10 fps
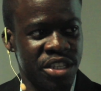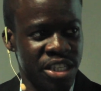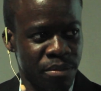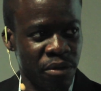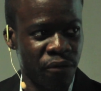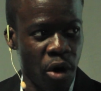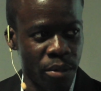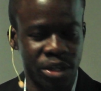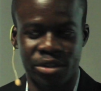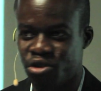simple
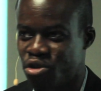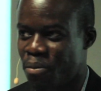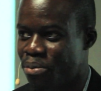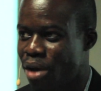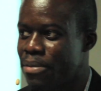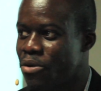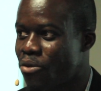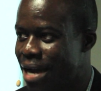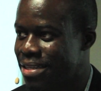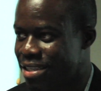formula. You should probably
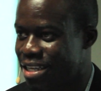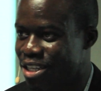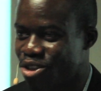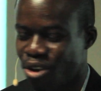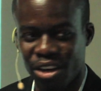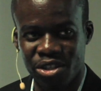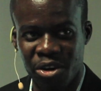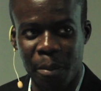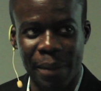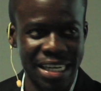write this on
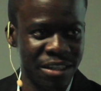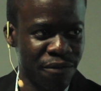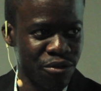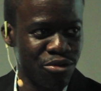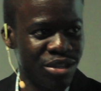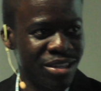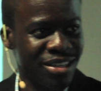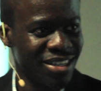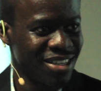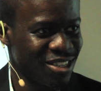your mind food
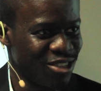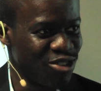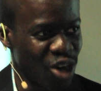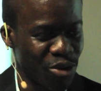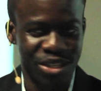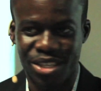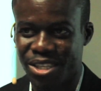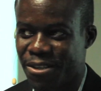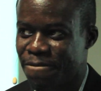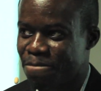notes.
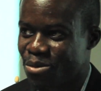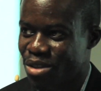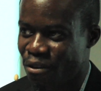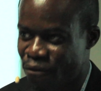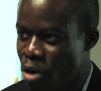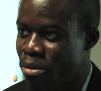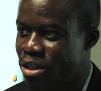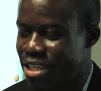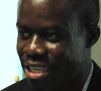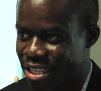The
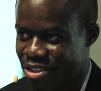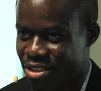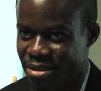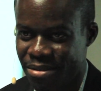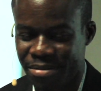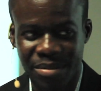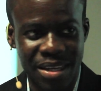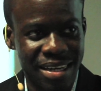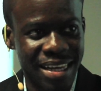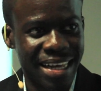formula is
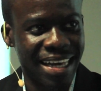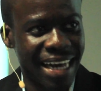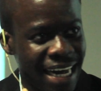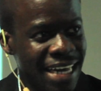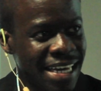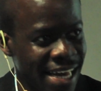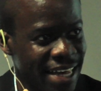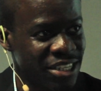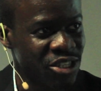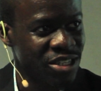
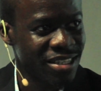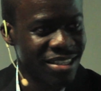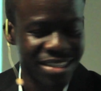IS